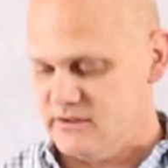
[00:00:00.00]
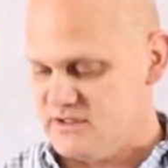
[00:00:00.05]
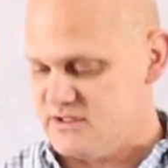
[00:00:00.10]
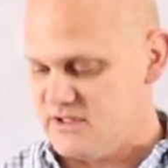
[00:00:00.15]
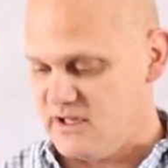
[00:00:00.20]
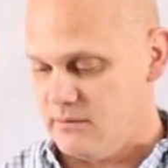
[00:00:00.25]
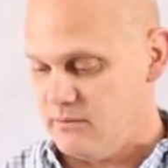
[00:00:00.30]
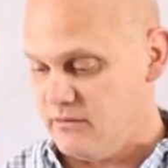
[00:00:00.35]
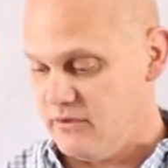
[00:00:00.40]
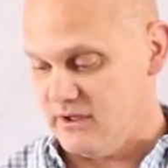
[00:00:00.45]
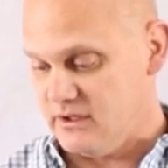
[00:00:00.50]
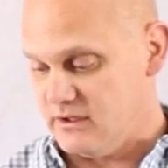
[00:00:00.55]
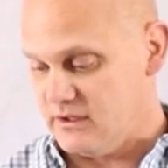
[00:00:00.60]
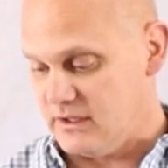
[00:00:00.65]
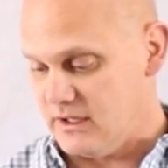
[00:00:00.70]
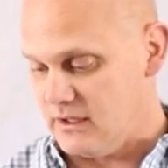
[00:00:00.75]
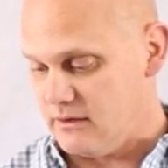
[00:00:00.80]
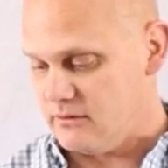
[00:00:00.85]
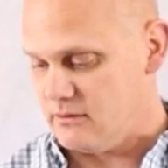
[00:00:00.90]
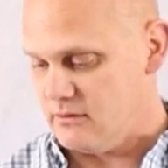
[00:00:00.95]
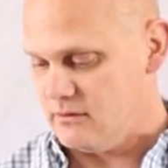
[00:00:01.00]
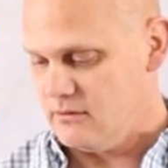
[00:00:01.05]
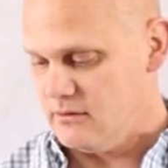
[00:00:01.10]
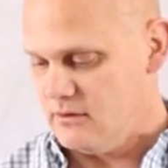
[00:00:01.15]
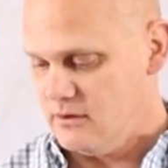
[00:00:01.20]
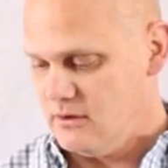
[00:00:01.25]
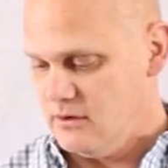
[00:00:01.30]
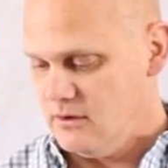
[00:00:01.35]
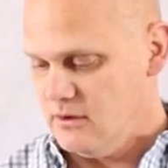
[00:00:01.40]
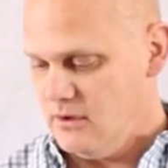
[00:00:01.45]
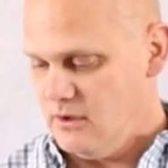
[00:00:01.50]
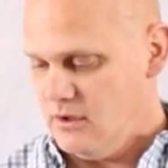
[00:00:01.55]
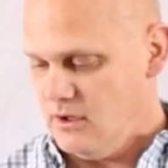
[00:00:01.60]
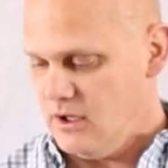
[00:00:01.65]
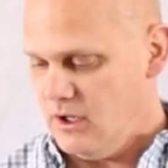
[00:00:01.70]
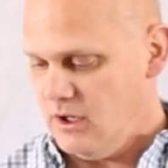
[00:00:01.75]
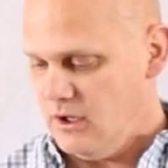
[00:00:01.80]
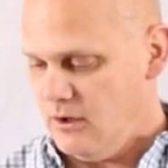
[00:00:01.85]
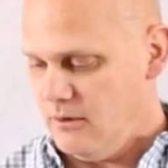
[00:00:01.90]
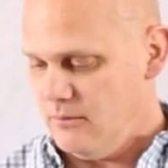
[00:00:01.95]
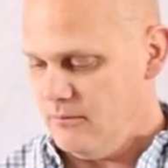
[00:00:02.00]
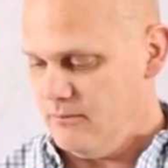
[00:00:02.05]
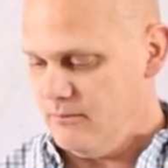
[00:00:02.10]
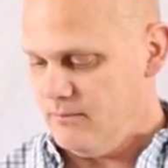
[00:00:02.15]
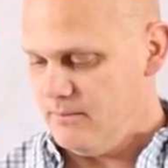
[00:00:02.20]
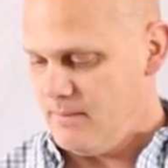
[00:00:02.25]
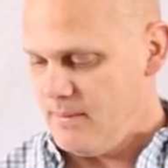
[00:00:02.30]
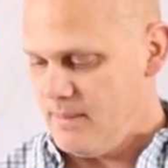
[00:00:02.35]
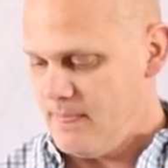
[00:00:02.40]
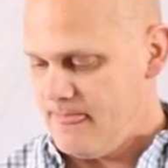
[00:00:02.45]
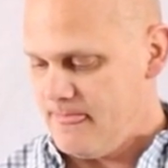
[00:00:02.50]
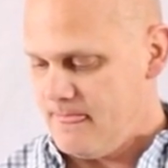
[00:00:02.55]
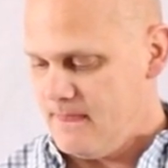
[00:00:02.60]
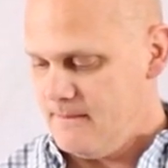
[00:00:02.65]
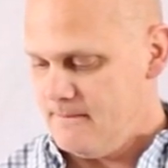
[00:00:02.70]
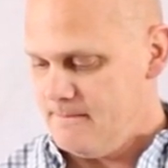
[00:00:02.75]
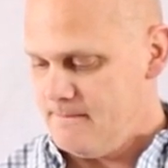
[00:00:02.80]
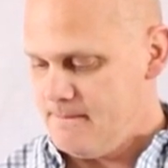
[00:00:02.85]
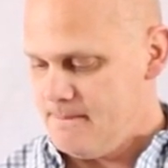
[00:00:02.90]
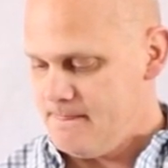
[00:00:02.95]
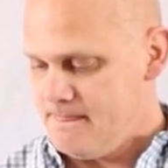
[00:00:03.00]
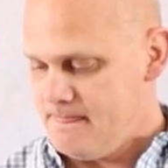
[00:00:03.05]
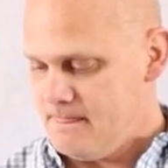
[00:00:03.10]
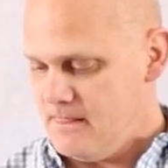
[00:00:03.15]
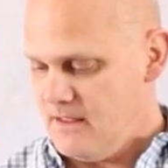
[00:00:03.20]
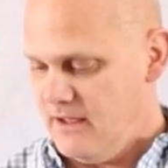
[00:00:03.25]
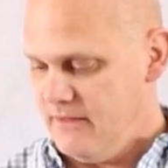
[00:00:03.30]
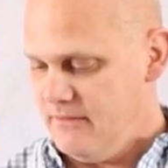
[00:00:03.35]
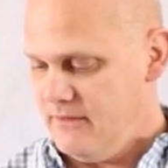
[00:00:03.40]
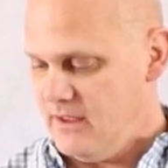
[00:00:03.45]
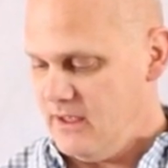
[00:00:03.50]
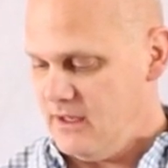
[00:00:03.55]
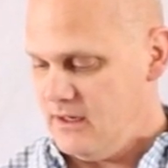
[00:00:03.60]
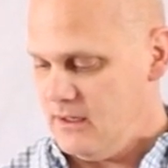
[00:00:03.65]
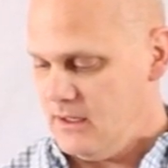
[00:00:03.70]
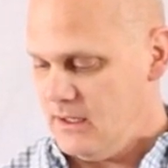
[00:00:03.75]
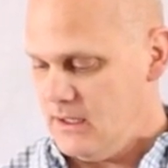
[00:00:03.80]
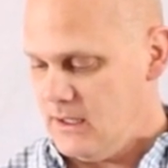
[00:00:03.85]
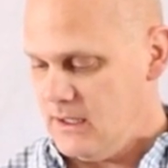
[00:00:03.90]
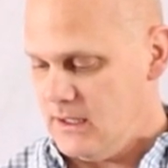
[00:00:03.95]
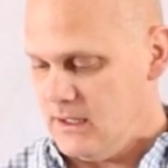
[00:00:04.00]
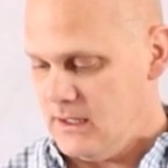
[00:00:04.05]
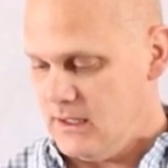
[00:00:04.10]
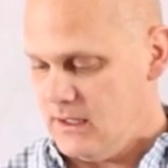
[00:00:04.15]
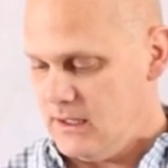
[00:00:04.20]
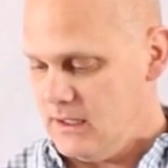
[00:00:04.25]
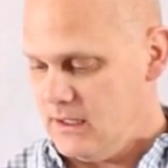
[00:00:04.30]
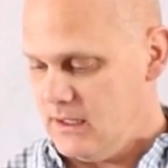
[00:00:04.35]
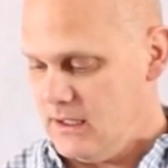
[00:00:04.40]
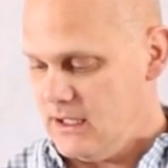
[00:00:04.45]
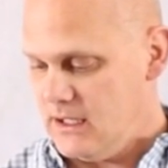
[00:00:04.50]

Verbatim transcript: in the same thing together. Um, and then, uh,